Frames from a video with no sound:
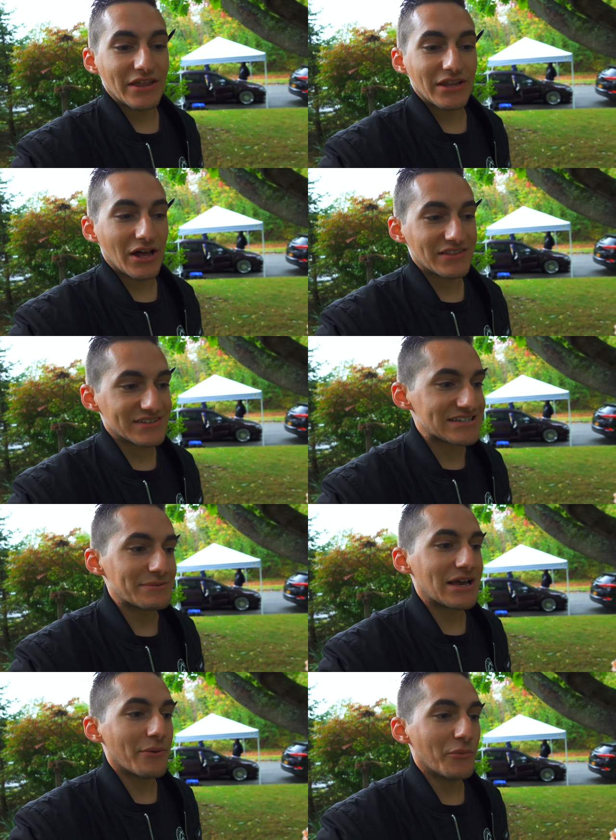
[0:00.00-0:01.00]
And then at the same
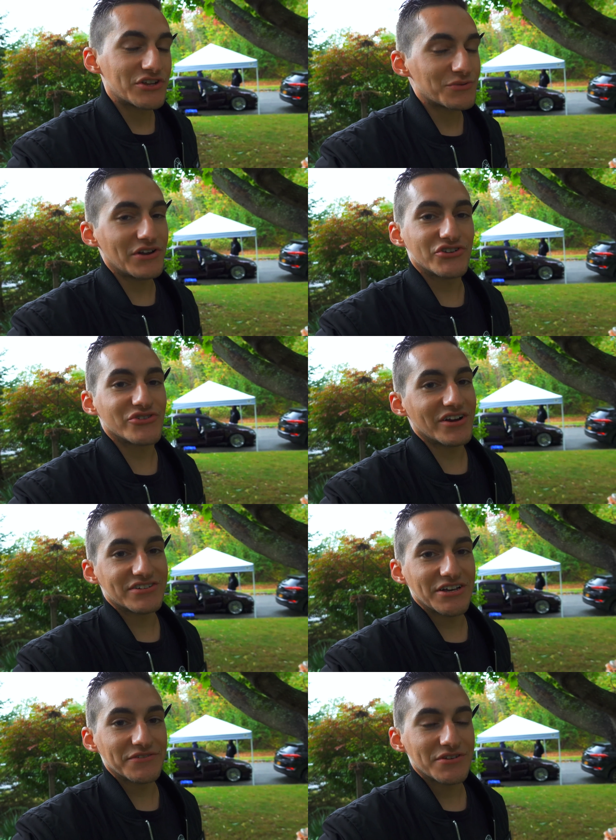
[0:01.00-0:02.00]
time, we just want to enjoy
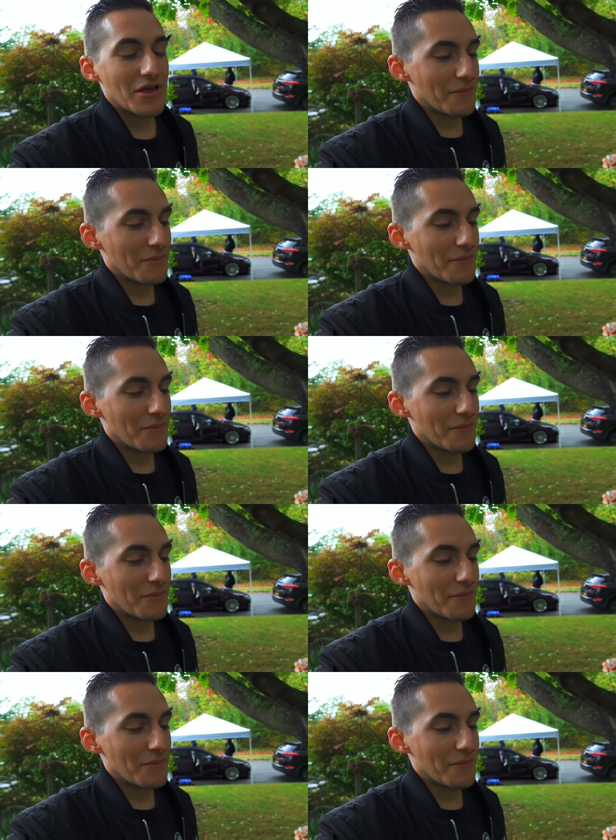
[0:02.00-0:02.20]
ourselves,